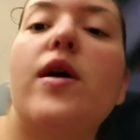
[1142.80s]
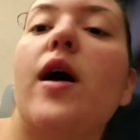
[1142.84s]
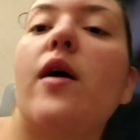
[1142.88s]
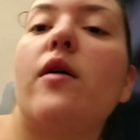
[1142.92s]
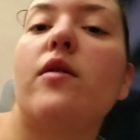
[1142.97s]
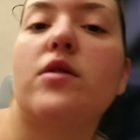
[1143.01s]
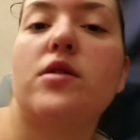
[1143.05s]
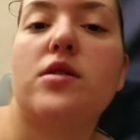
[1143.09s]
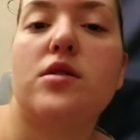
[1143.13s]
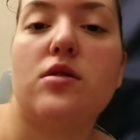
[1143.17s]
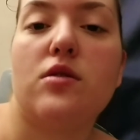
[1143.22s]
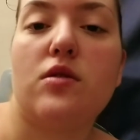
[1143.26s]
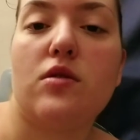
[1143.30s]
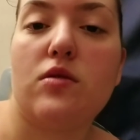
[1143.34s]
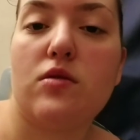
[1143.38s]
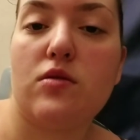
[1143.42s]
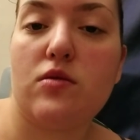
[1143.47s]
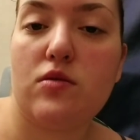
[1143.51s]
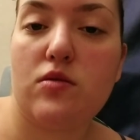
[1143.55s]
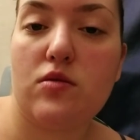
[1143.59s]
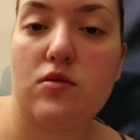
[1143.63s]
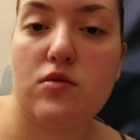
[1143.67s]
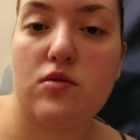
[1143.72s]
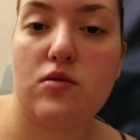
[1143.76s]
two hours ago.
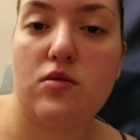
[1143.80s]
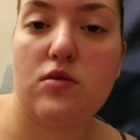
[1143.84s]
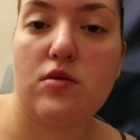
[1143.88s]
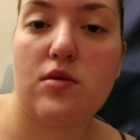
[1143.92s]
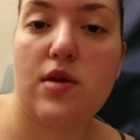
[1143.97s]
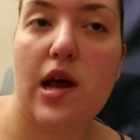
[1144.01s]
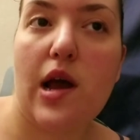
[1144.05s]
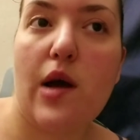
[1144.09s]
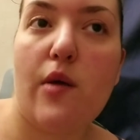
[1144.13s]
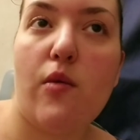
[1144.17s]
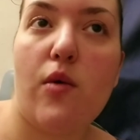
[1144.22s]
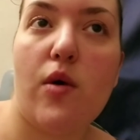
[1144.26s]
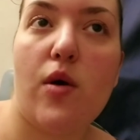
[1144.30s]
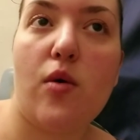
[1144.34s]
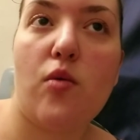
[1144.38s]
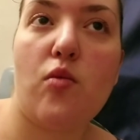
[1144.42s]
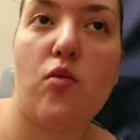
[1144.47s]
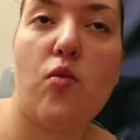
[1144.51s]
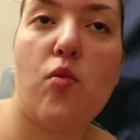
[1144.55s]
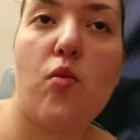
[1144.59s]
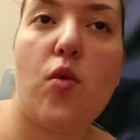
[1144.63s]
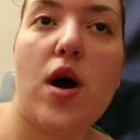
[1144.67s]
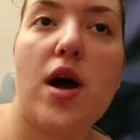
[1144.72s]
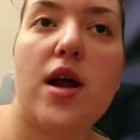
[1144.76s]
I
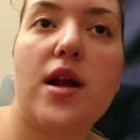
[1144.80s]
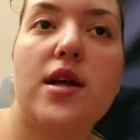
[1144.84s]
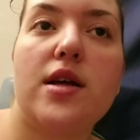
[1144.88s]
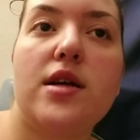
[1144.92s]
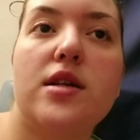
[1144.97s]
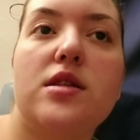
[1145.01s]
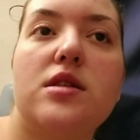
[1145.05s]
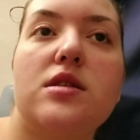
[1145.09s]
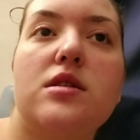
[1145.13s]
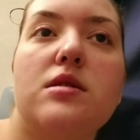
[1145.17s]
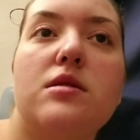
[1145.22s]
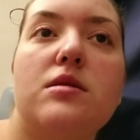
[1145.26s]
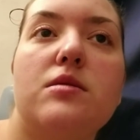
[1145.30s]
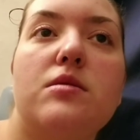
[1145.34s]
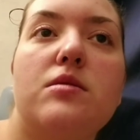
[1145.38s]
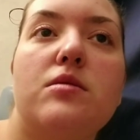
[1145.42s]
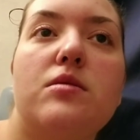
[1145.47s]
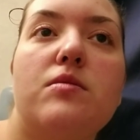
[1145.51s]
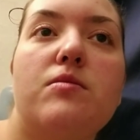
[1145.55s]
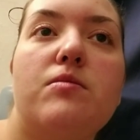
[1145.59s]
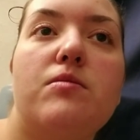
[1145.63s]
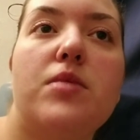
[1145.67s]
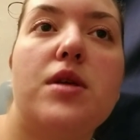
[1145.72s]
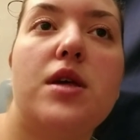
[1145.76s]
wanted
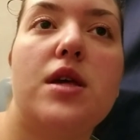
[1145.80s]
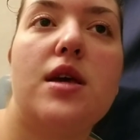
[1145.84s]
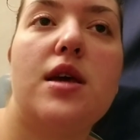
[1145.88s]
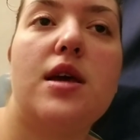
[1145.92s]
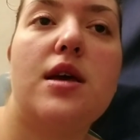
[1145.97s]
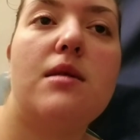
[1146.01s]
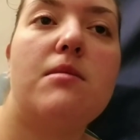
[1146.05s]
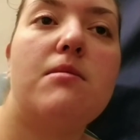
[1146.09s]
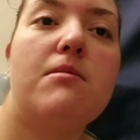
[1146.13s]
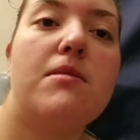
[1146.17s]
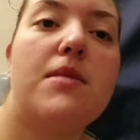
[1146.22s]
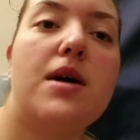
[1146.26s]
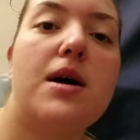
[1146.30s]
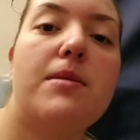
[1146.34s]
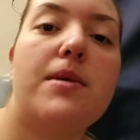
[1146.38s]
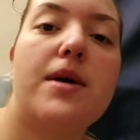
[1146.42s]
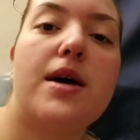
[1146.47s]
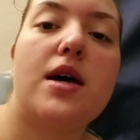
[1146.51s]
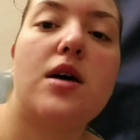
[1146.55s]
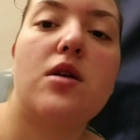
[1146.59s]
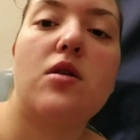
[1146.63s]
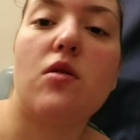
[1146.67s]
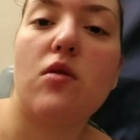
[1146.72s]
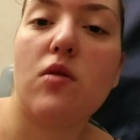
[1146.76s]
to be in my
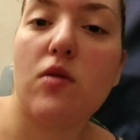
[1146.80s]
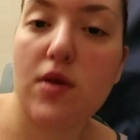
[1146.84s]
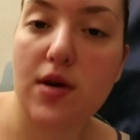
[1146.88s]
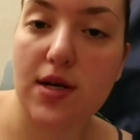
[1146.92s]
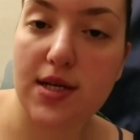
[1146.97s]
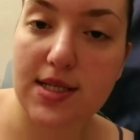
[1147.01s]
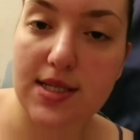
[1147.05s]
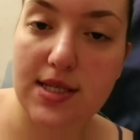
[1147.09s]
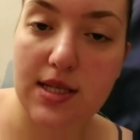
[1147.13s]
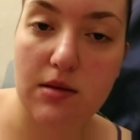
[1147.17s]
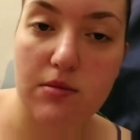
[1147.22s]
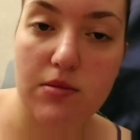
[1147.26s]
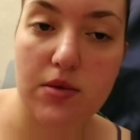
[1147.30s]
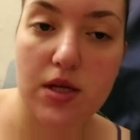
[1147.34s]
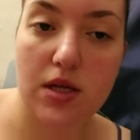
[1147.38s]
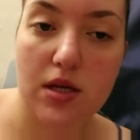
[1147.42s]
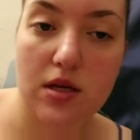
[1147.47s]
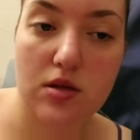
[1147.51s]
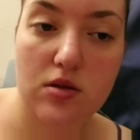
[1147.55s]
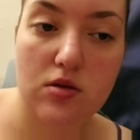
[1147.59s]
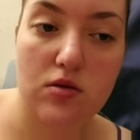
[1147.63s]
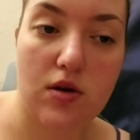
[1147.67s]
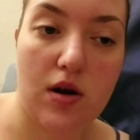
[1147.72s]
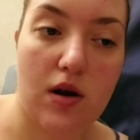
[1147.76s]
bed already
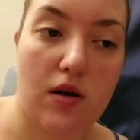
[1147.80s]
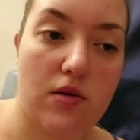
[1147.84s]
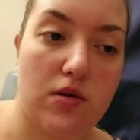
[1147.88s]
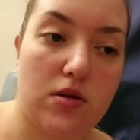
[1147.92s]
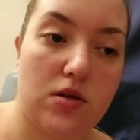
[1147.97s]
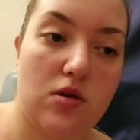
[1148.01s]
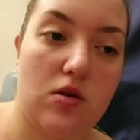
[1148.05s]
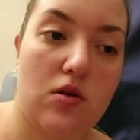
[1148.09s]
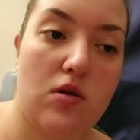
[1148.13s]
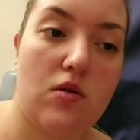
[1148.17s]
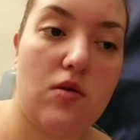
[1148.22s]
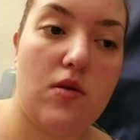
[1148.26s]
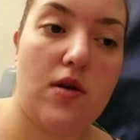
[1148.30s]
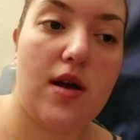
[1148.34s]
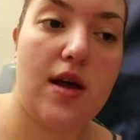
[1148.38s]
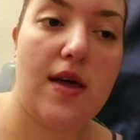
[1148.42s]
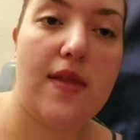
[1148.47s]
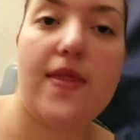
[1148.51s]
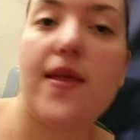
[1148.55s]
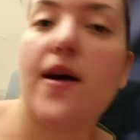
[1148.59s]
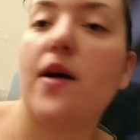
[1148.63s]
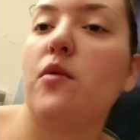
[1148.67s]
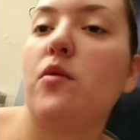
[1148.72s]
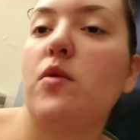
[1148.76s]
sleeping two hours ago.
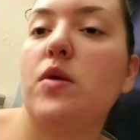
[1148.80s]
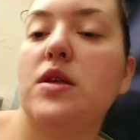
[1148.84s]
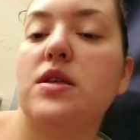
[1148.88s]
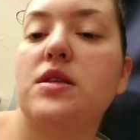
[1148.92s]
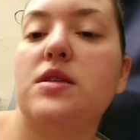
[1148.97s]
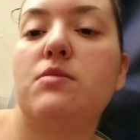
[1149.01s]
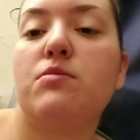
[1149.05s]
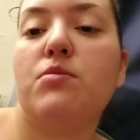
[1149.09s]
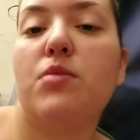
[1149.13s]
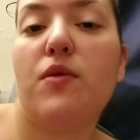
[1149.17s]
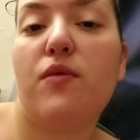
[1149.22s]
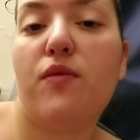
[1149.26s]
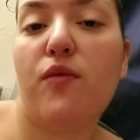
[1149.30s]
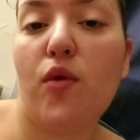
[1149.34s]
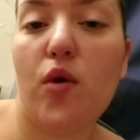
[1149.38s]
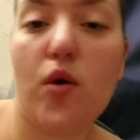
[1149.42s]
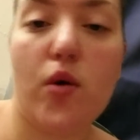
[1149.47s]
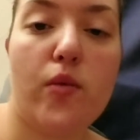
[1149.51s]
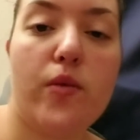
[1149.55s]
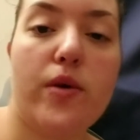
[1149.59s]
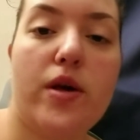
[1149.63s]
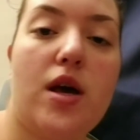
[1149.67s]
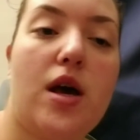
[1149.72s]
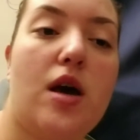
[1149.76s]
And that was
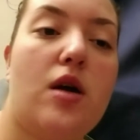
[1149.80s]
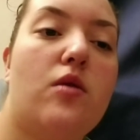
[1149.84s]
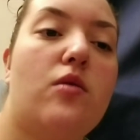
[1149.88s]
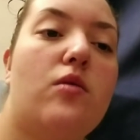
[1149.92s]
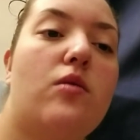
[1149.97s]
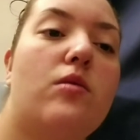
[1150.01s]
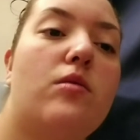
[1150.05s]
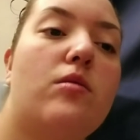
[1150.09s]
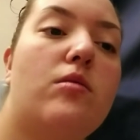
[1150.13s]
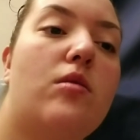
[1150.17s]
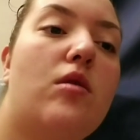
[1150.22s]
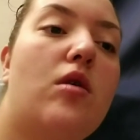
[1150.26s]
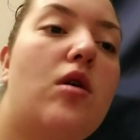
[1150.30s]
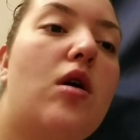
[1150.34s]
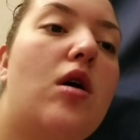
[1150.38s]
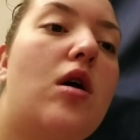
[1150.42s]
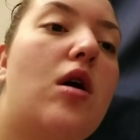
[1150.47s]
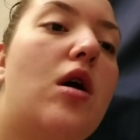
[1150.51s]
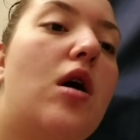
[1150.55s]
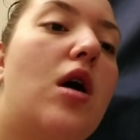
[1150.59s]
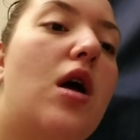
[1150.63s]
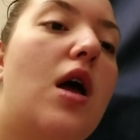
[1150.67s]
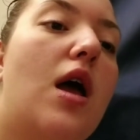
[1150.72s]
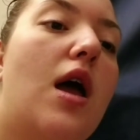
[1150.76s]
before we got home.
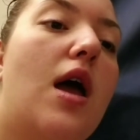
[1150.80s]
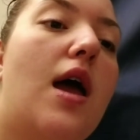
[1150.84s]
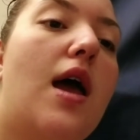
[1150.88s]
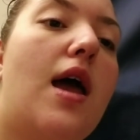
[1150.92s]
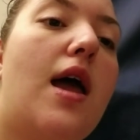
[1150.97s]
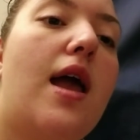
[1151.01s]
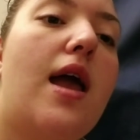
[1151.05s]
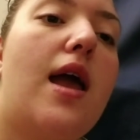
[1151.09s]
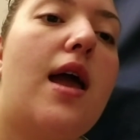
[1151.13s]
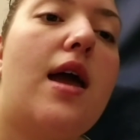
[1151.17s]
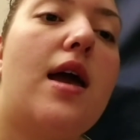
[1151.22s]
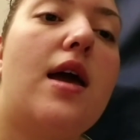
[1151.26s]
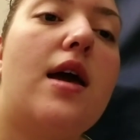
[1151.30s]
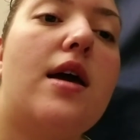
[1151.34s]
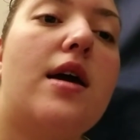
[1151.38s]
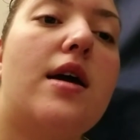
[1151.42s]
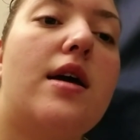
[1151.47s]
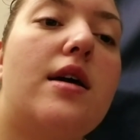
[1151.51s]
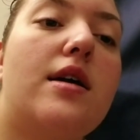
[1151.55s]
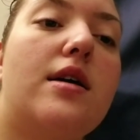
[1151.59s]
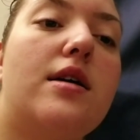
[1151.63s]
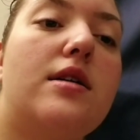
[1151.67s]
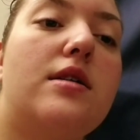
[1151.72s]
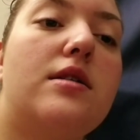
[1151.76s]

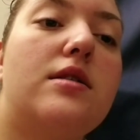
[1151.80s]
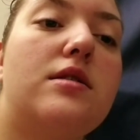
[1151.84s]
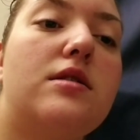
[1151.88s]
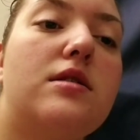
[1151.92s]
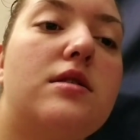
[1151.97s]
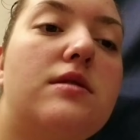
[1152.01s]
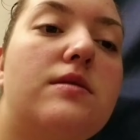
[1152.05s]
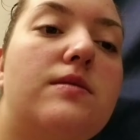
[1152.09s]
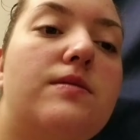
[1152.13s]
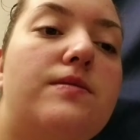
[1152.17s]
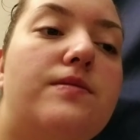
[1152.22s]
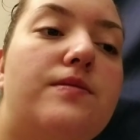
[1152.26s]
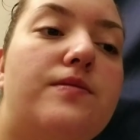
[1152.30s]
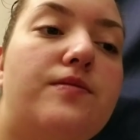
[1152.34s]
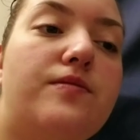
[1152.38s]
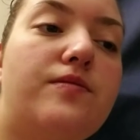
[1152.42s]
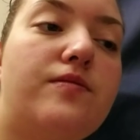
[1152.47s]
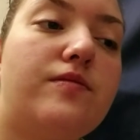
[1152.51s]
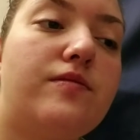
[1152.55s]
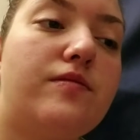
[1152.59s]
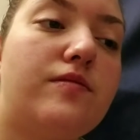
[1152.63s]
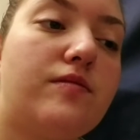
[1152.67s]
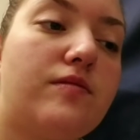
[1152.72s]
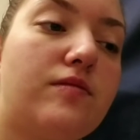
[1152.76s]
And
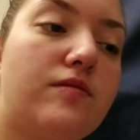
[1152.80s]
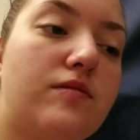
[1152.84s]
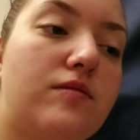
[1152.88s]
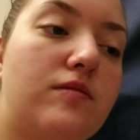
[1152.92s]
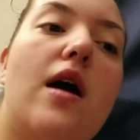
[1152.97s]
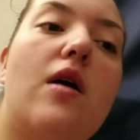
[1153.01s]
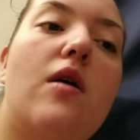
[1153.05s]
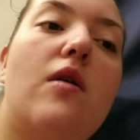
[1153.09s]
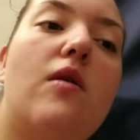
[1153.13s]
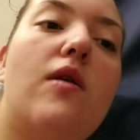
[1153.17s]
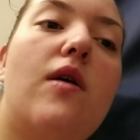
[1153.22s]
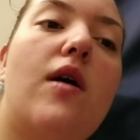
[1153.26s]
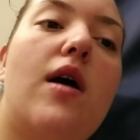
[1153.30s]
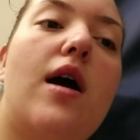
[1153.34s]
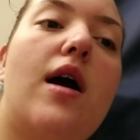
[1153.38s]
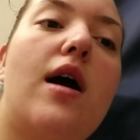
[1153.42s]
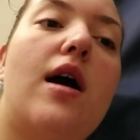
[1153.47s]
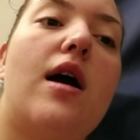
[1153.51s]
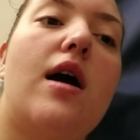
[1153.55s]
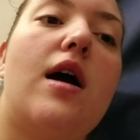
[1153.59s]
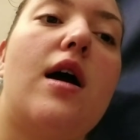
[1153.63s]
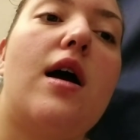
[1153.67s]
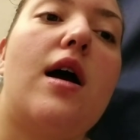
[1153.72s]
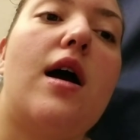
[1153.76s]
now
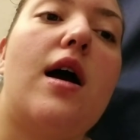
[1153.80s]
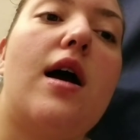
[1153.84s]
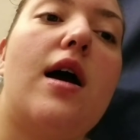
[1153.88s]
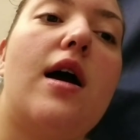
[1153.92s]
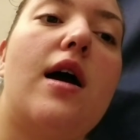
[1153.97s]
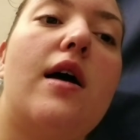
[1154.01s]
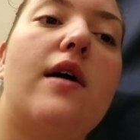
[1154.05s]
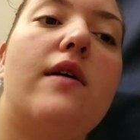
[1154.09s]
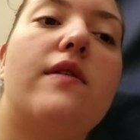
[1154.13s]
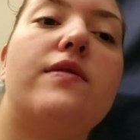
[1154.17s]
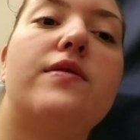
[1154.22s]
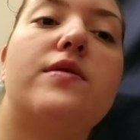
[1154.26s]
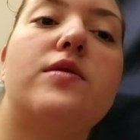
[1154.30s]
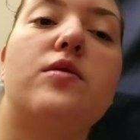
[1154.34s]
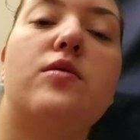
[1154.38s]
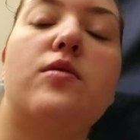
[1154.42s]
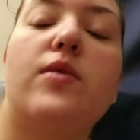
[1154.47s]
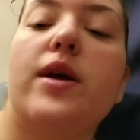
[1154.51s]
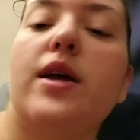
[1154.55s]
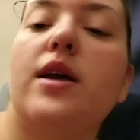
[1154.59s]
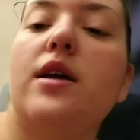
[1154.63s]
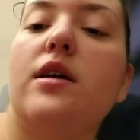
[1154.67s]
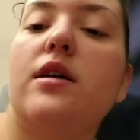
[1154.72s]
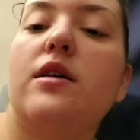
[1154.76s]
I have to
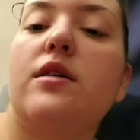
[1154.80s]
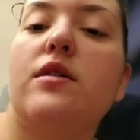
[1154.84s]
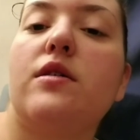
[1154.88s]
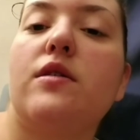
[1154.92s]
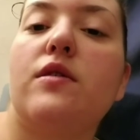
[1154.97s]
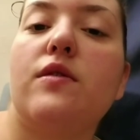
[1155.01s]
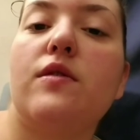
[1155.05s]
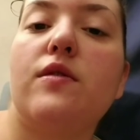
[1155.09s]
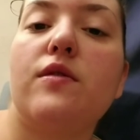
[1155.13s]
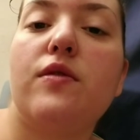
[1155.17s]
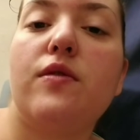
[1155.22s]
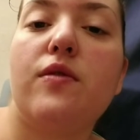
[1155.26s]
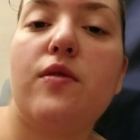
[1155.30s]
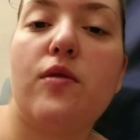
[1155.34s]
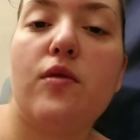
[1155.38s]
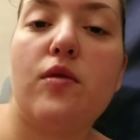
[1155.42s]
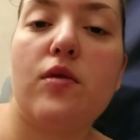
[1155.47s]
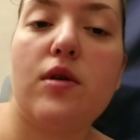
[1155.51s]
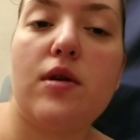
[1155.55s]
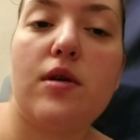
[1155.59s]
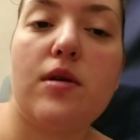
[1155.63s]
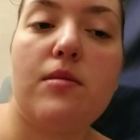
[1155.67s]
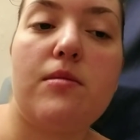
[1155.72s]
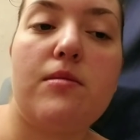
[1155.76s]
wait
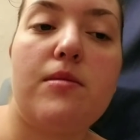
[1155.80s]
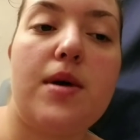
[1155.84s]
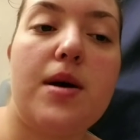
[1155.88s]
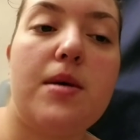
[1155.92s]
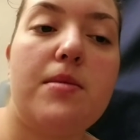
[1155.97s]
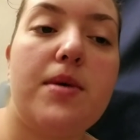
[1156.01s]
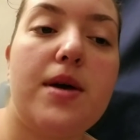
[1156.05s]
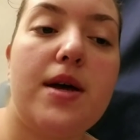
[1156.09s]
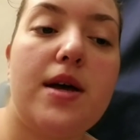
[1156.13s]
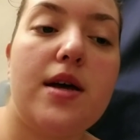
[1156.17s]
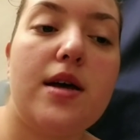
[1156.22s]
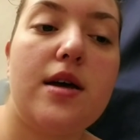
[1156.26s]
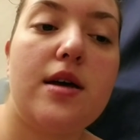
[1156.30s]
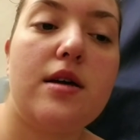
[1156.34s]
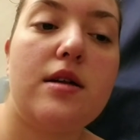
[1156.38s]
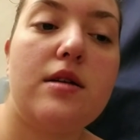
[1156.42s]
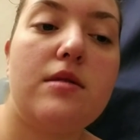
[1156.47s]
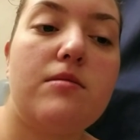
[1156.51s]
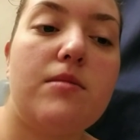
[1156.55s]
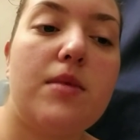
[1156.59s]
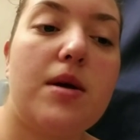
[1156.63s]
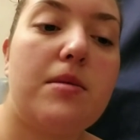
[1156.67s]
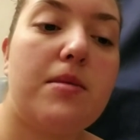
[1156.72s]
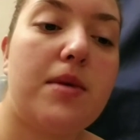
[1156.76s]
for my
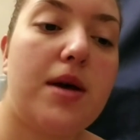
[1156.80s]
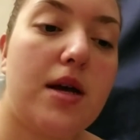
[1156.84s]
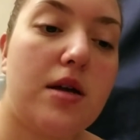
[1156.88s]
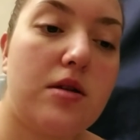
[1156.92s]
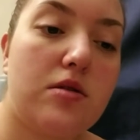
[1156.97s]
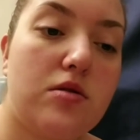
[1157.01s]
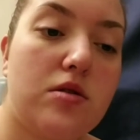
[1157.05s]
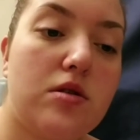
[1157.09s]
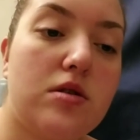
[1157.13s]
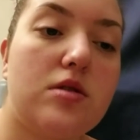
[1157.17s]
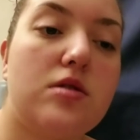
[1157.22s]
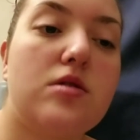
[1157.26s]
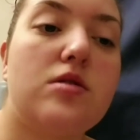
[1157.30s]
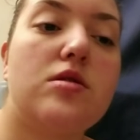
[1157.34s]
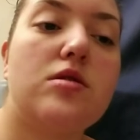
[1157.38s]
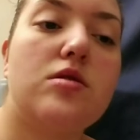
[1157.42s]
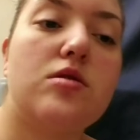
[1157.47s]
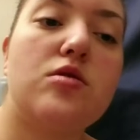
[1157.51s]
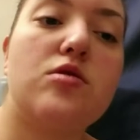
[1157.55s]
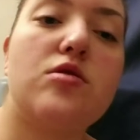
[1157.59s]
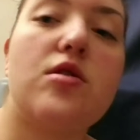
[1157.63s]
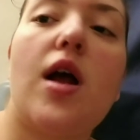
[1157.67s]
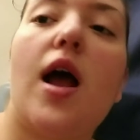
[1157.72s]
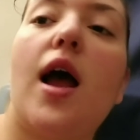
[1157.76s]
bed, my
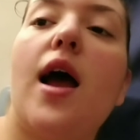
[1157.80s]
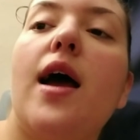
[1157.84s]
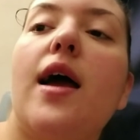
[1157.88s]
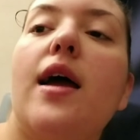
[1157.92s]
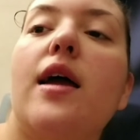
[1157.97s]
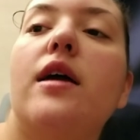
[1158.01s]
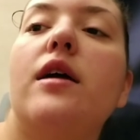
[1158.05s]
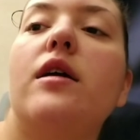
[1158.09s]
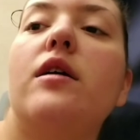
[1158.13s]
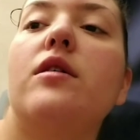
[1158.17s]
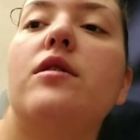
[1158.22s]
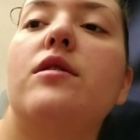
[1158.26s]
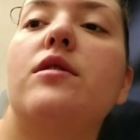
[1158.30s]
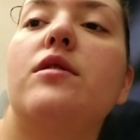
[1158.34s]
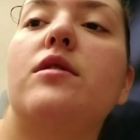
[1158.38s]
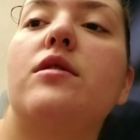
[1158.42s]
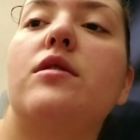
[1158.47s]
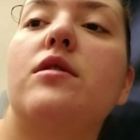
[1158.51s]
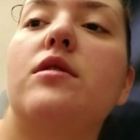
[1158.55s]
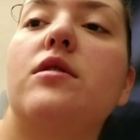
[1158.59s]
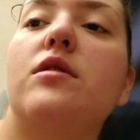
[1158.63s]
mattress to dry